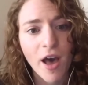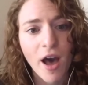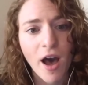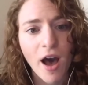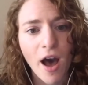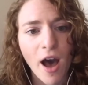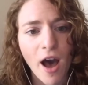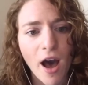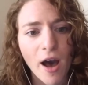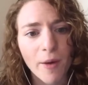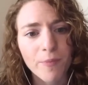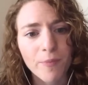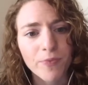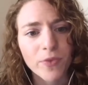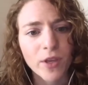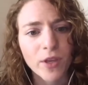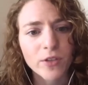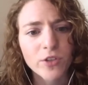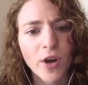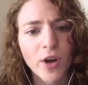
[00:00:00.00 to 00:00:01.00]

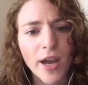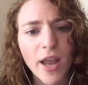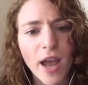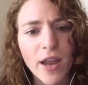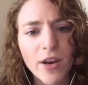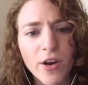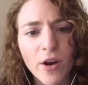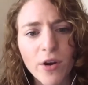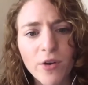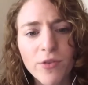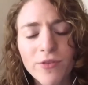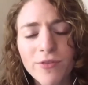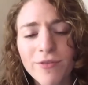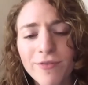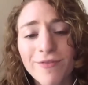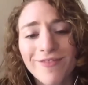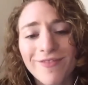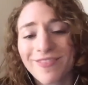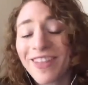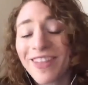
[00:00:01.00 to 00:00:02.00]
So I know,
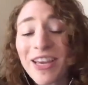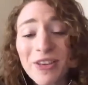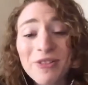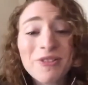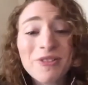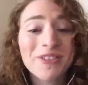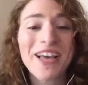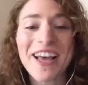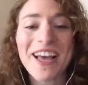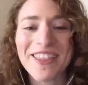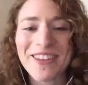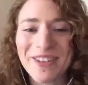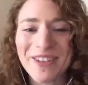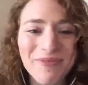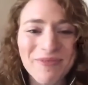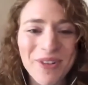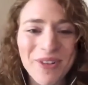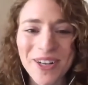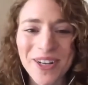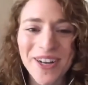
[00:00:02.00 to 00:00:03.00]
like you said, there's
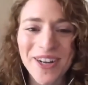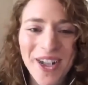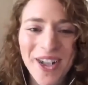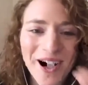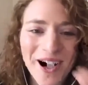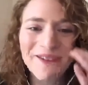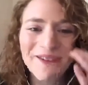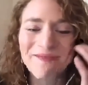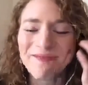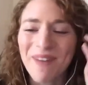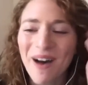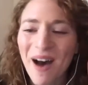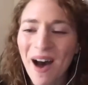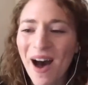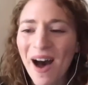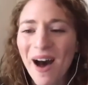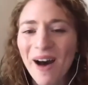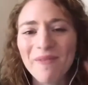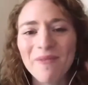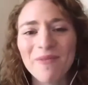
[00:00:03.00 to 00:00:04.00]
more to come
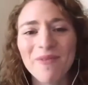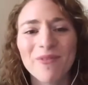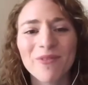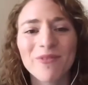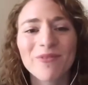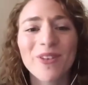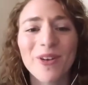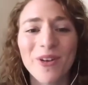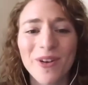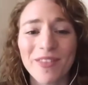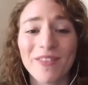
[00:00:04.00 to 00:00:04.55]
for the